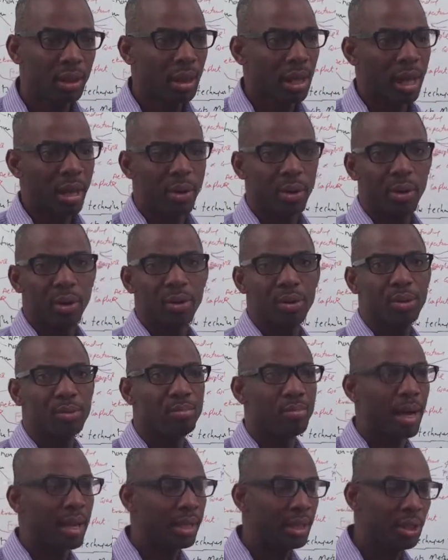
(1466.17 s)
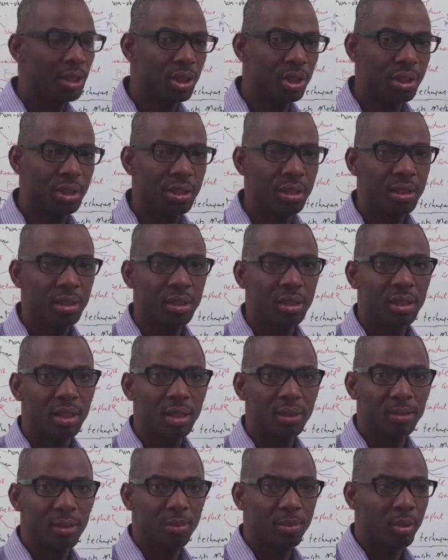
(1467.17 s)
across managing
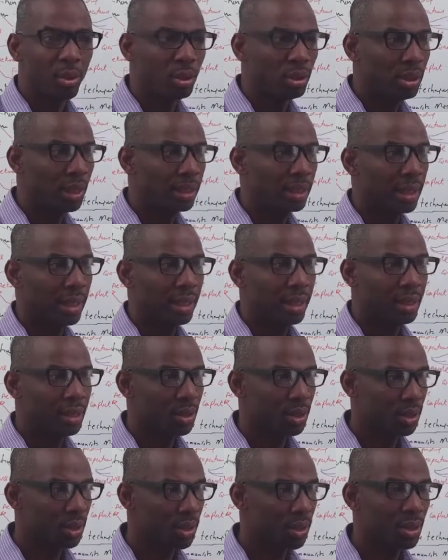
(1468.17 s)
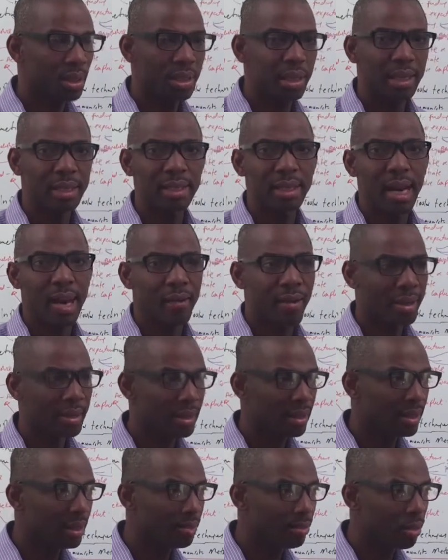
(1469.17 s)
the project and executing and
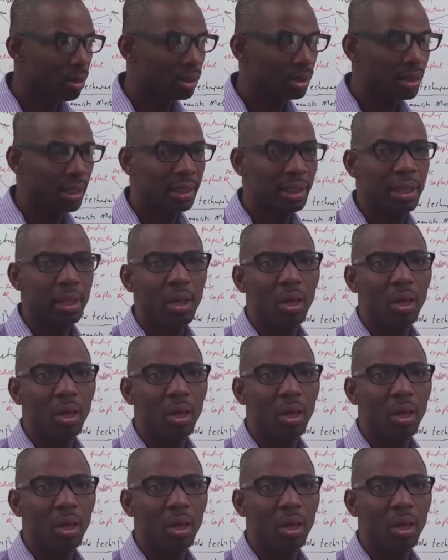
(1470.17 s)
directing the project,